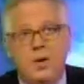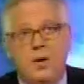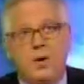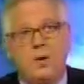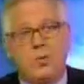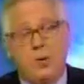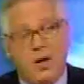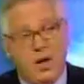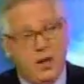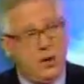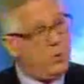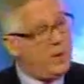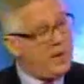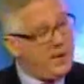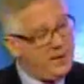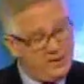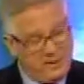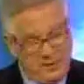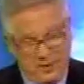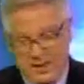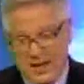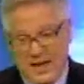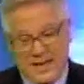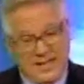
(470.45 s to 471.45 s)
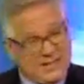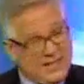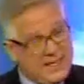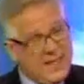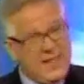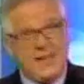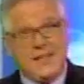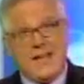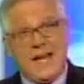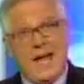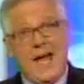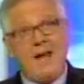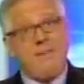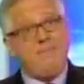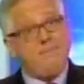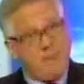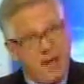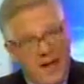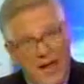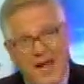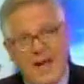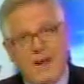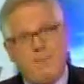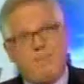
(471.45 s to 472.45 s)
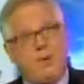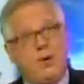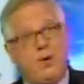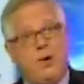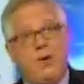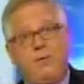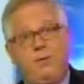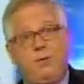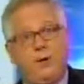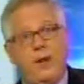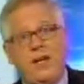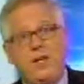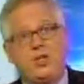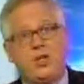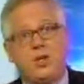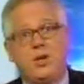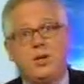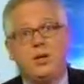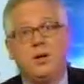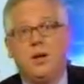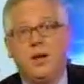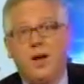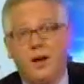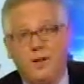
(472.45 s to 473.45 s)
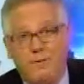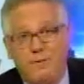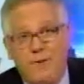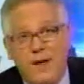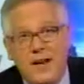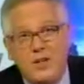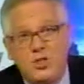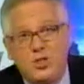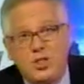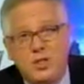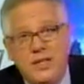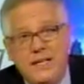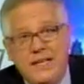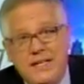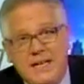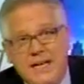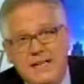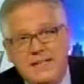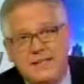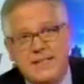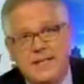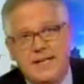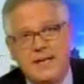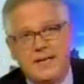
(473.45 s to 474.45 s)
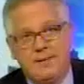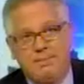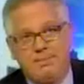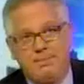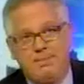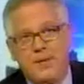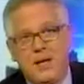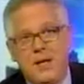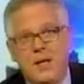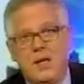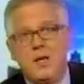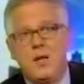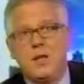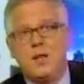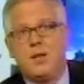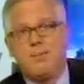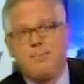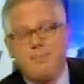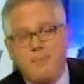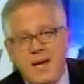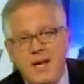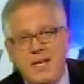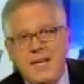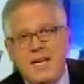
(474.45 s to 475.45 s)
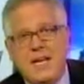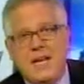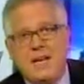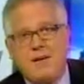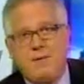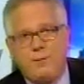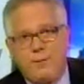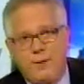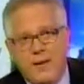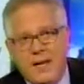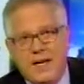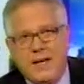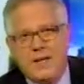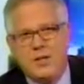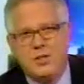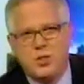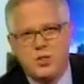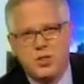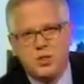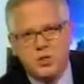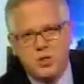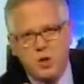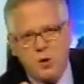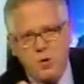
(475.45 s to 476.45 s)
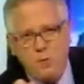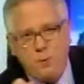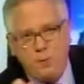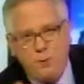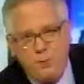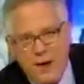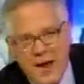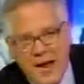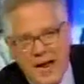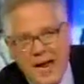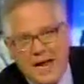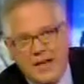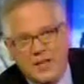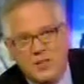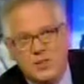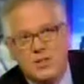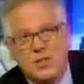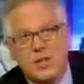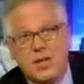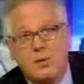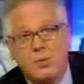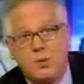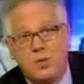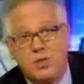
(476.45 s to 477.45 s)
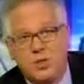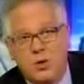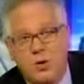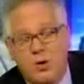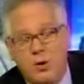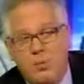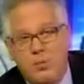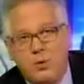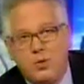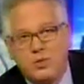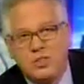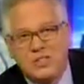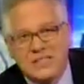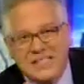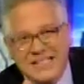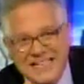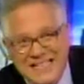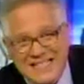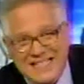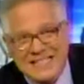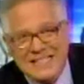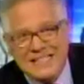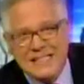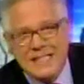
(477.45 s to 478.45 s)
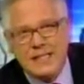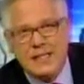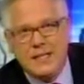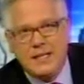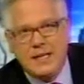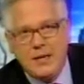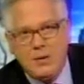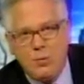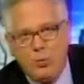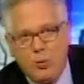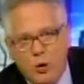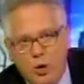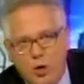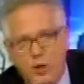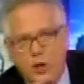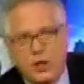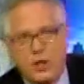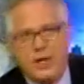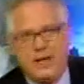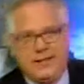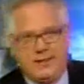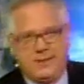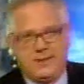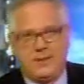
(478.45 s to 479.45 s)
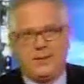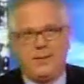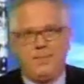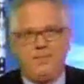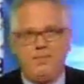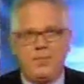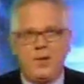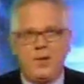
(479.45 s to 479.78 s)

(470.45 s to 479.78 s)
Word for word: Well, when they did that, hyperinflation eventually kicked in. The money inflated so fast that it was almost instantly worthless